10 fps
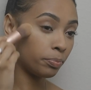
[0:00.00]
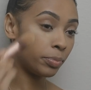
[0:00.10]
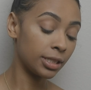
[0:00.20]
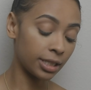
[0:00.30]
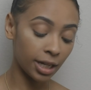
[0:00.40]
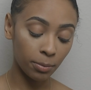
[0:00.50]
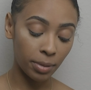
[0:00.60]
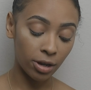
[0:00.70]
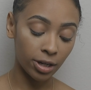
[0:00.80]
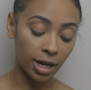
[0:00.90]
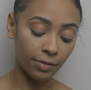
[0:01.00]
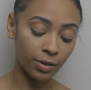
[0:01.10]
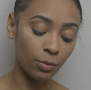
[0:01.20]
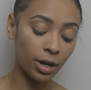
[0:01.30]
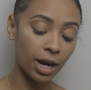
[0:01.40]
put setting powder
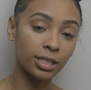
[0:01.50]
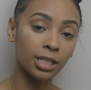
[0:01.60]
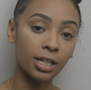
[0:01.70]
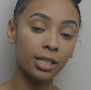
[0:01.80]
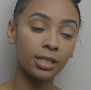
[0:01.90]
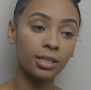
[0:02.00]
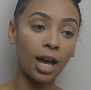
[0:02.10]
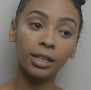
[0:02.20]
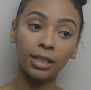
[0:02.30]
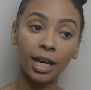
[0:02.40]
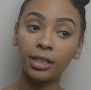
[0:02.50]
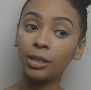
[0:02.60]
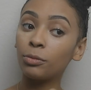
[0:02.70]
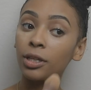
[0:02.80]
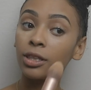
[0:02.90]
everywhere. I just
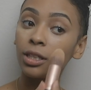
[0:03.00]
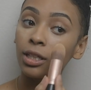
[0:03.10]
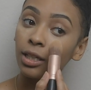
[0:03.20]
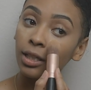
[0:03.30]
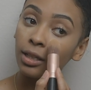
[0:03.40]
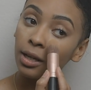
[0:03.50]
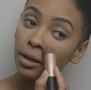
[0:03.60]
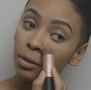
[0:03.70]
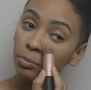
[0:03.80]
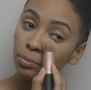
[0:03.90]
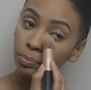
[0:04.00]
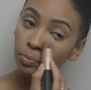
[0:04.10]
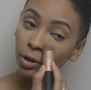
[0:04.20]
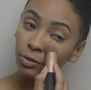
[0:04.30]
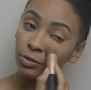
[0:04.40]
highlighted with the
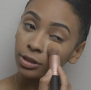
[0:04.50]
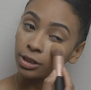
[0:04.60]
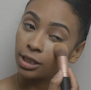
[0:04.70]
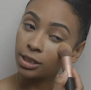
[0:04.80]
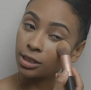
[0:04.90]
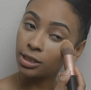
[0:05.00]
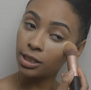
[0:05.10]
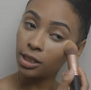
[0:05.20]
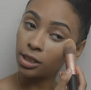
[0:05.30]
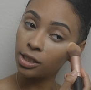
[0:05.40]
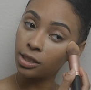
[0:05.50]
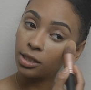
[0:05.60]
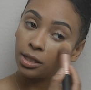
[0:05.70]
Pro Filter Concealer.